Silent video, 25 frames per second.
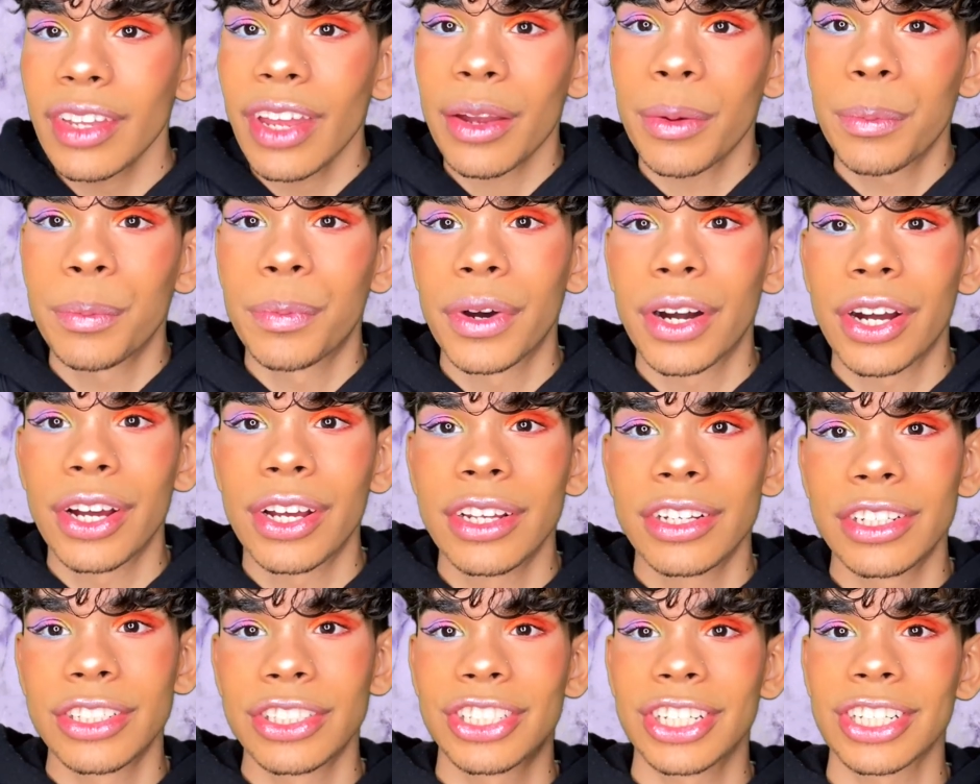
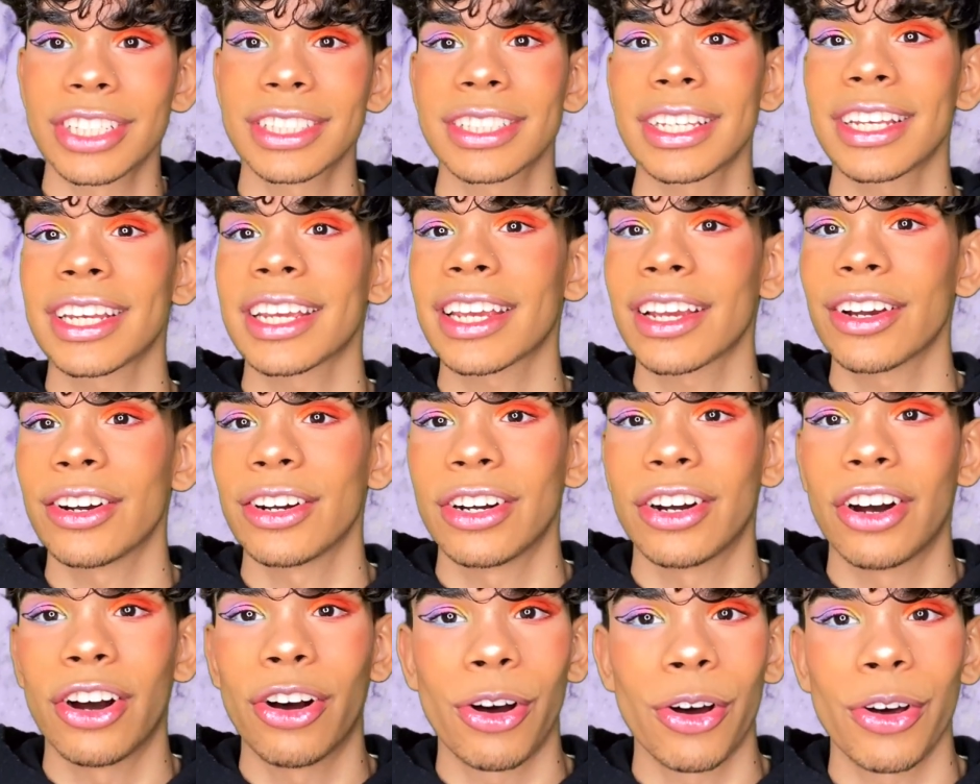But just like
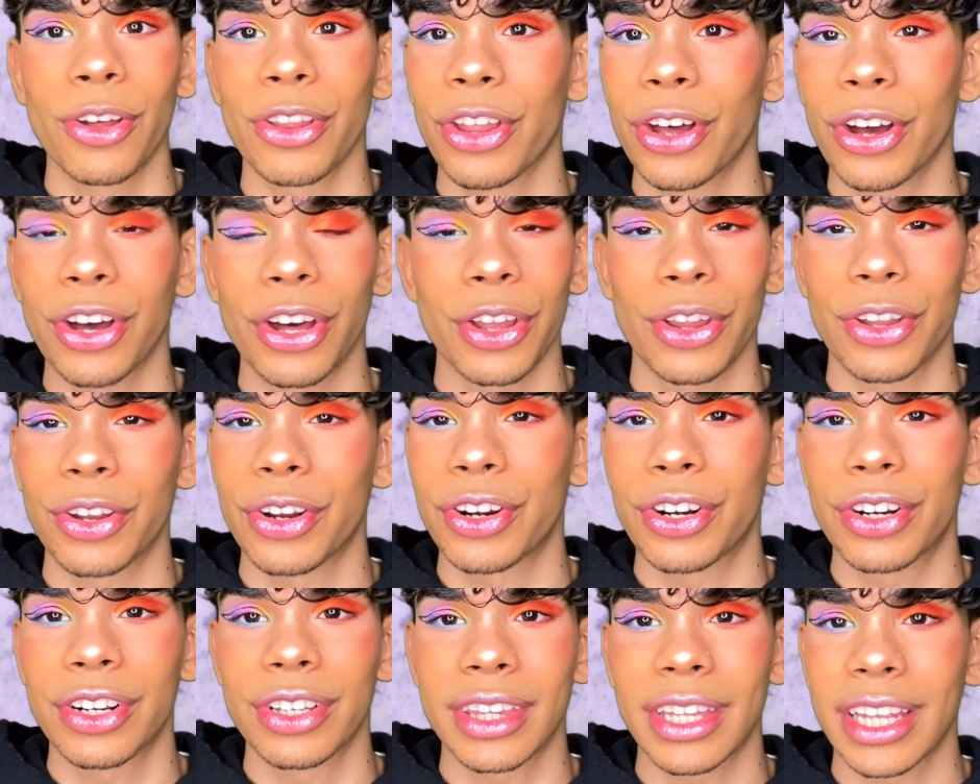all the
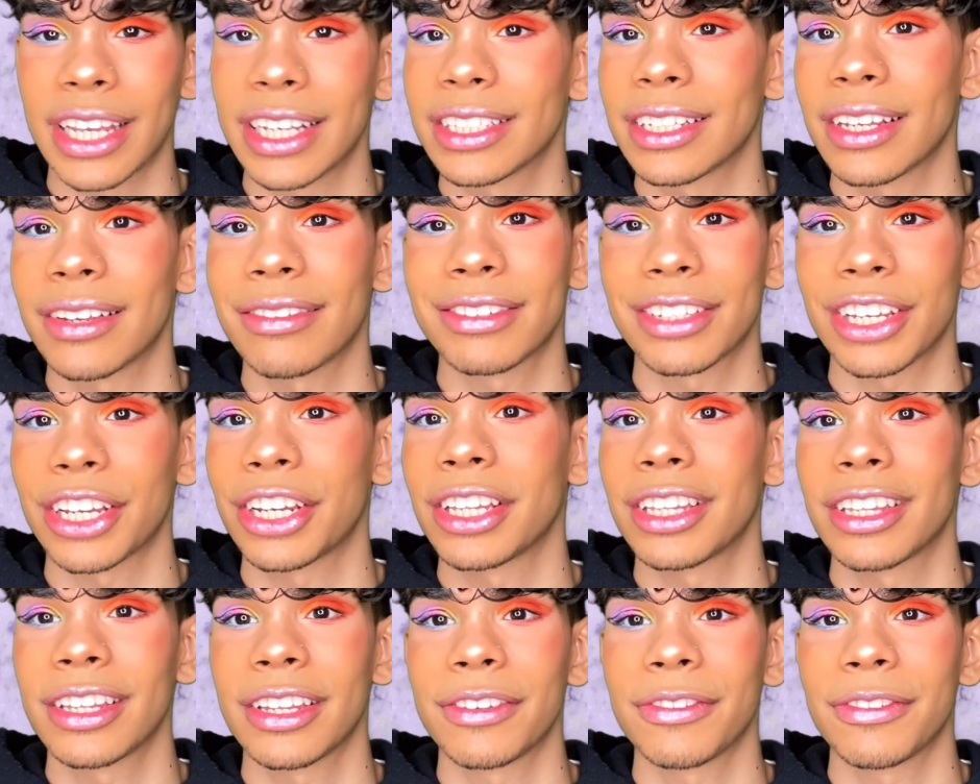other things I've said
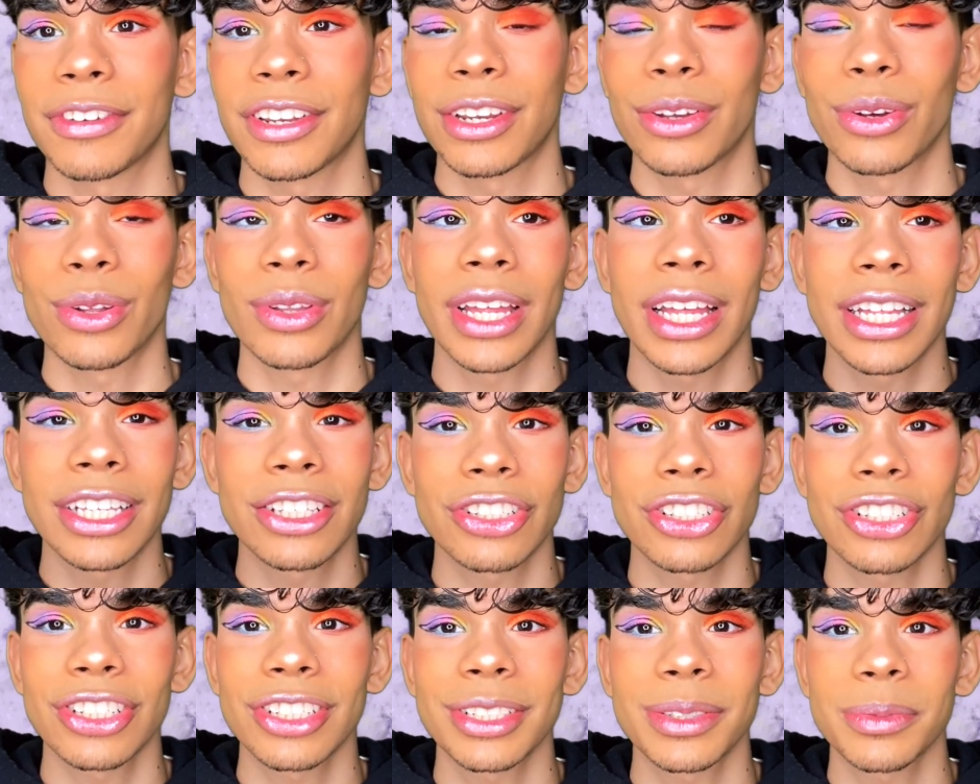in this video,
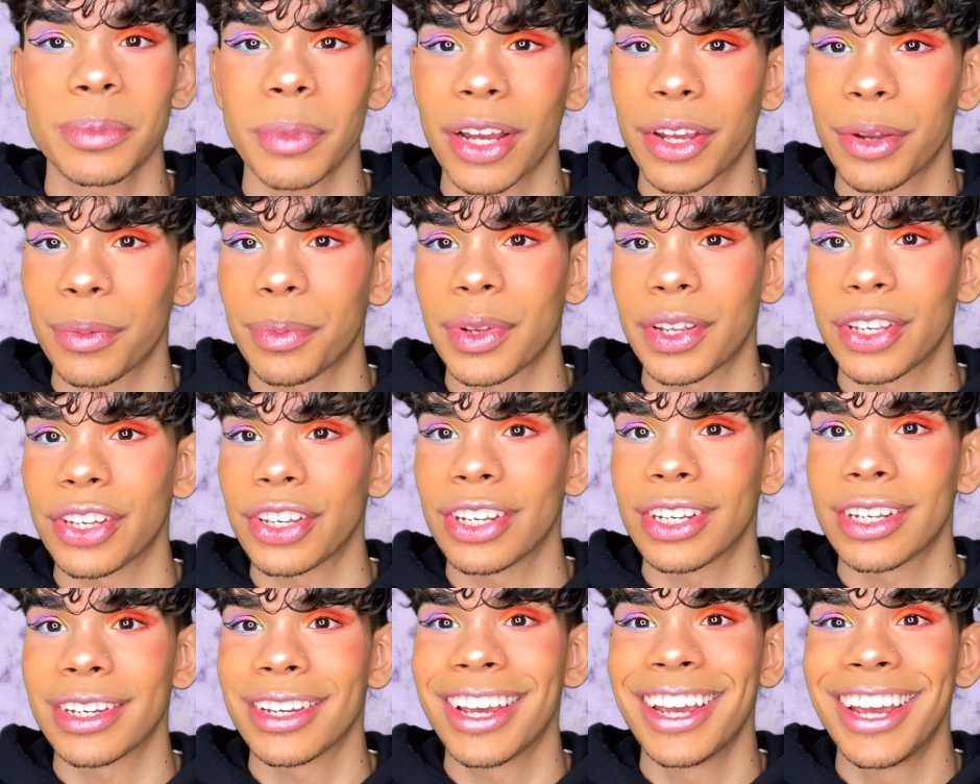that's just my
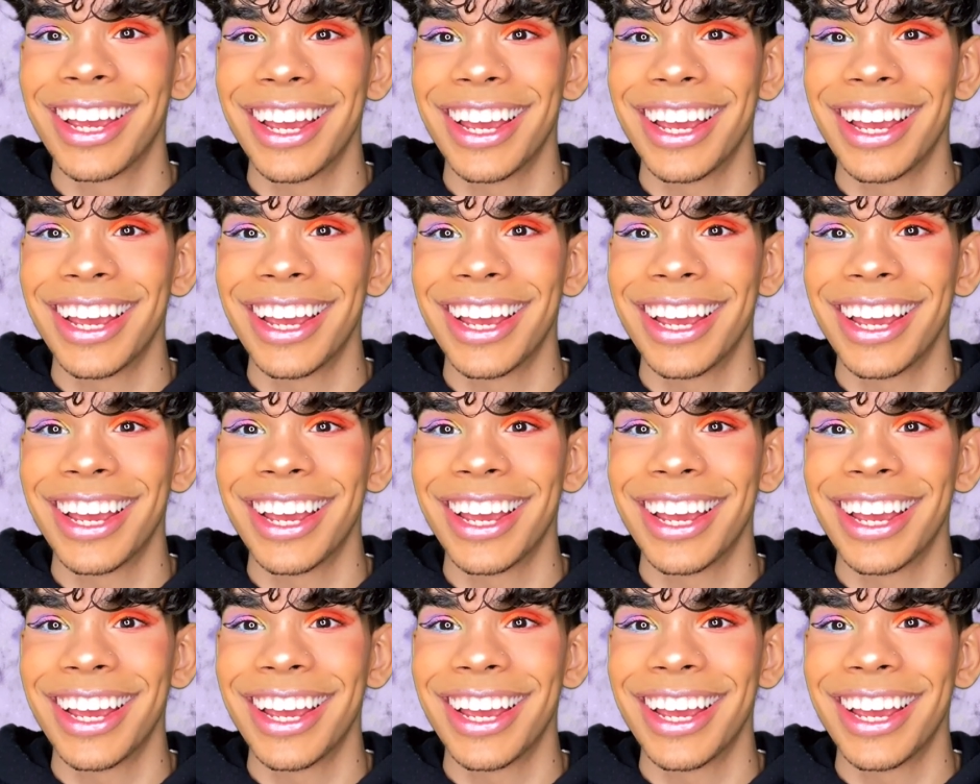opinion.